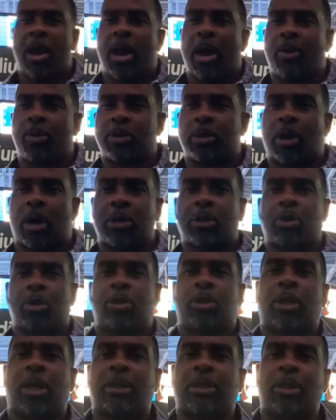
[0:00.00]
It was also
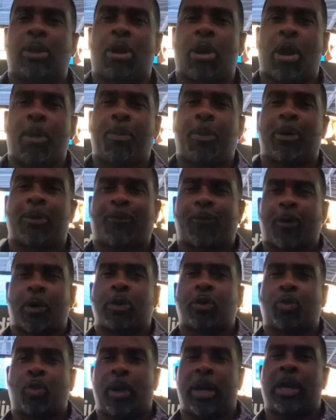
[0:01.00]
Justin Herbert's
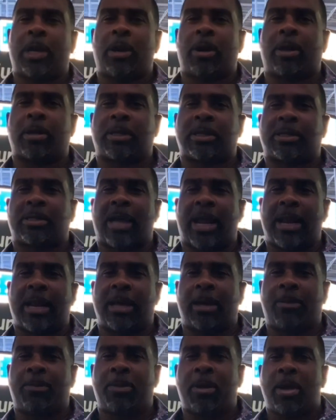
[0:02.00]
first win here at the
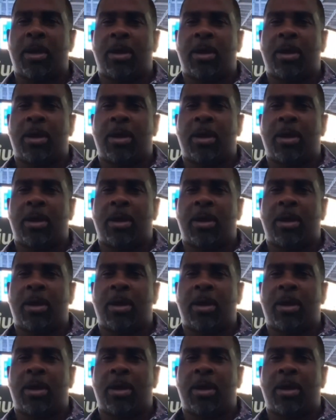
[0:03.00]
stadium.